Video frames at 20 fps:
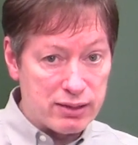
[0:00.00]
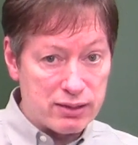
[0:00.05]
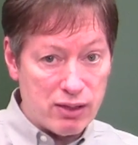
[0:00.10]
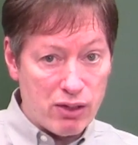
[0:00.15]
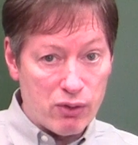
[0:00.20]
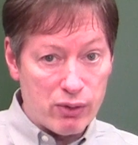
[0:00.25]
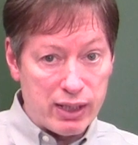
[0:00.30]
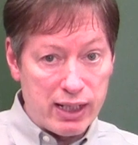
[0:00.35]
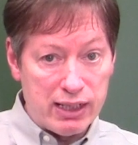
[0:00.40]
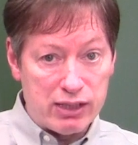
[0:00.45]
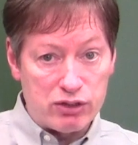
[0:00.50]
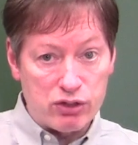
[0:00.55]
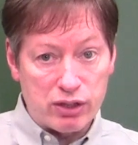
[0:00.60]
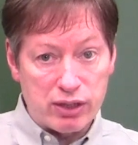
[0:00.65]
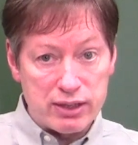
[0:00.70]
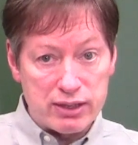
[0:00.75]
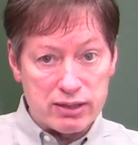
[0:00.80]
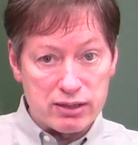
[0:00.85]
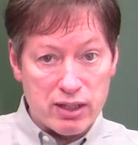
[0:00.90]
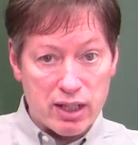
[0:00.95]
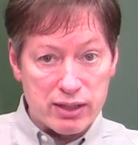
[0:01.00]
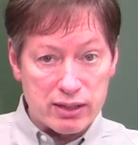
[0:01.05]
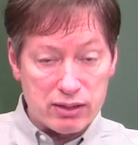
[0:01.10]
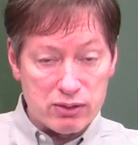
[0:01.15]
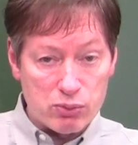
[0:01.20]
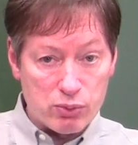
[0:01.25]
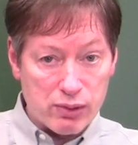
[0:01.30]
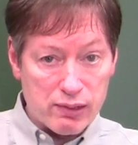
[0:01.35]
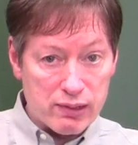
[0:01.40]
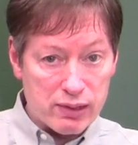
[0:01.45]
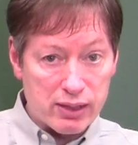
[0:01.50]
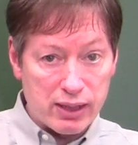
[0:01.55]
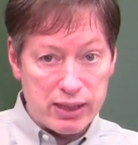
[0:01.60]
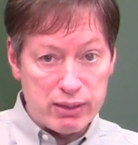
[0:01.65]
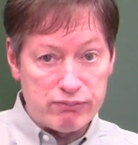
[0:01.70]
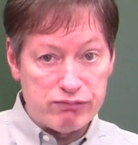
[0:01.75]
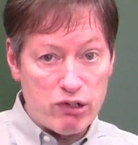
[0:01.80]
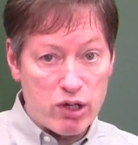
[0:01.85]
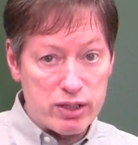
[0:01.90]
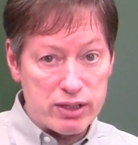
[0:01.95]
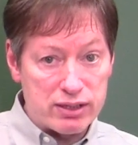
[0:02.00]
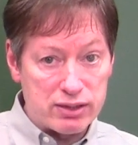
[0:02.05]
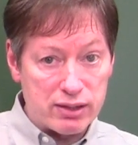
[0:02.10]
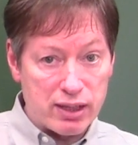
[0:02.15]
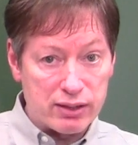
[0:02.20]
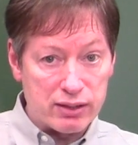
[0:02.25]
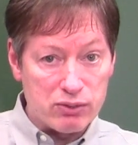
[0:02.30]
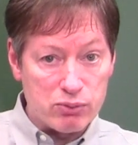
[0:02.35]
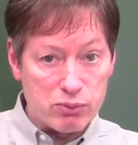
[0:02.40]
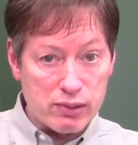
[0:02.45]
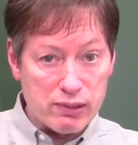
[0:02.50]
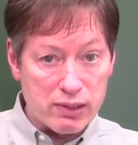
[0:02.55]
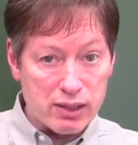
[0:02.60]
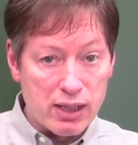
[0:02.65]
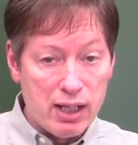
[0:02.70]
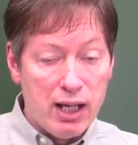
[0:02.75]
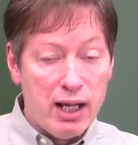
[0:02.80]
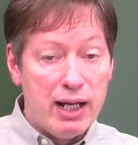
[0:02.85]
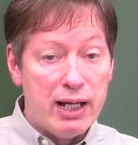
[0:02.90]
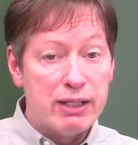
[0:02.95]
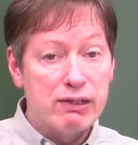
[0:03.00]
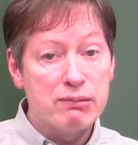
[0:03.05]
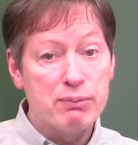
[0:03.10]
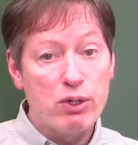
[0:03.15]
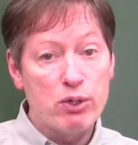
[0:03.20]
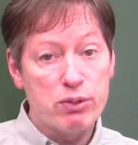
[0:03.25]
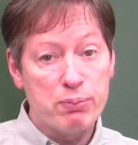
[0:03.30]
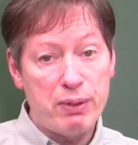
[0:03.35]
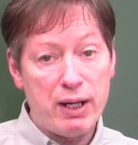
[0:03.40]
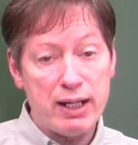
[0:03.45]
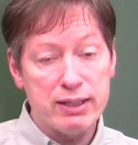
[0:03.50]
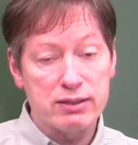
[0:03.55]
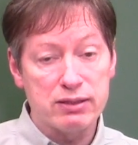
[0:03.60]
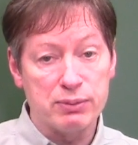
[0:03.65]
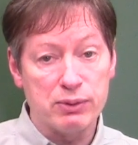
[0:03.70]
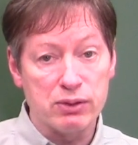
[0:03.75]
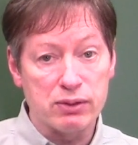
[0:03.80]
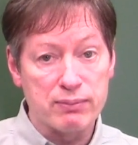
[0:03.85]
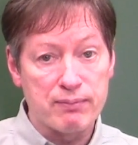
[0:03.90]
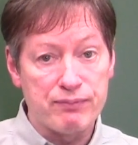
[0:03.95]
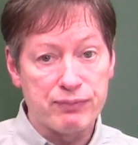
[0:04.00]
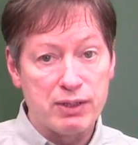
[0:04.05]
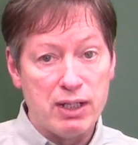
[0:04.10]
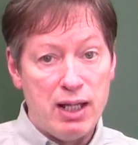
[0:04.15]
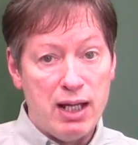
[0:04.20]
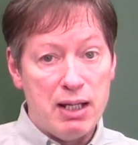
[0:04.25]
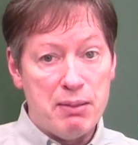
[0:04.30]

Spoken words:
So he took his son to work, he brought his son to work. They're both possible.